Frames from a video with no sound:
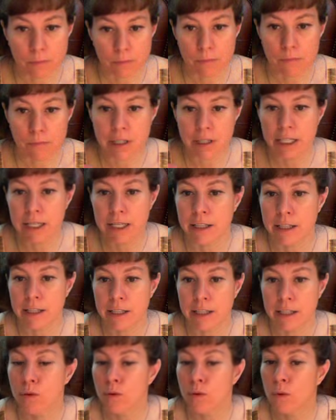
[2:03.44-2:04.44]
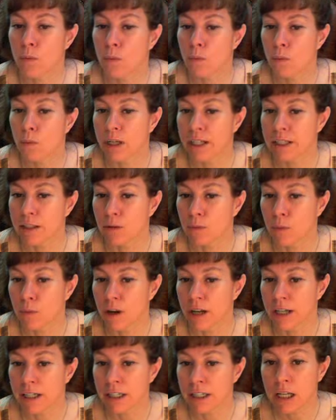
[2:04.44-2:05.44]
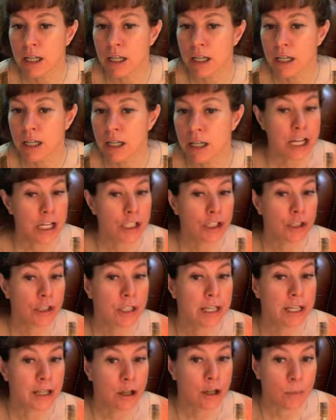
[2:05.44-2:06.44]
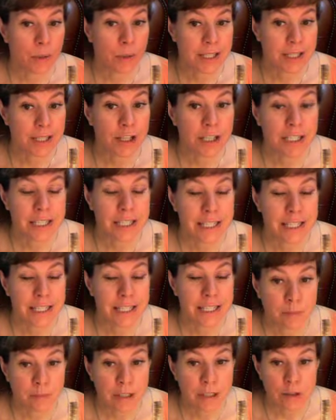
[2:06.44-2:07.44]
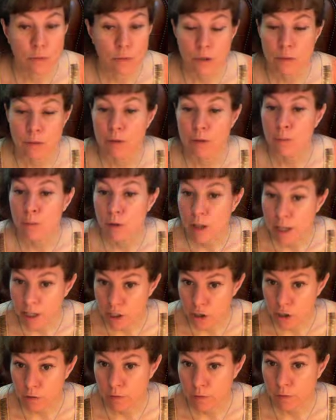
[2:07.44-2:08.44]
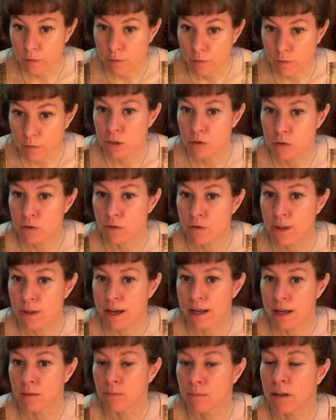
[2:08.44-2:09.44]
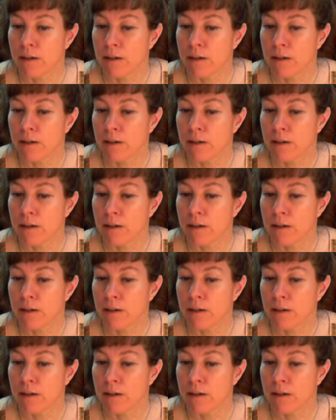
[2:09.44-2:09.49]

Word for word: Me and you, one in one. You can always contact me. It would be a pleasure for me to do that.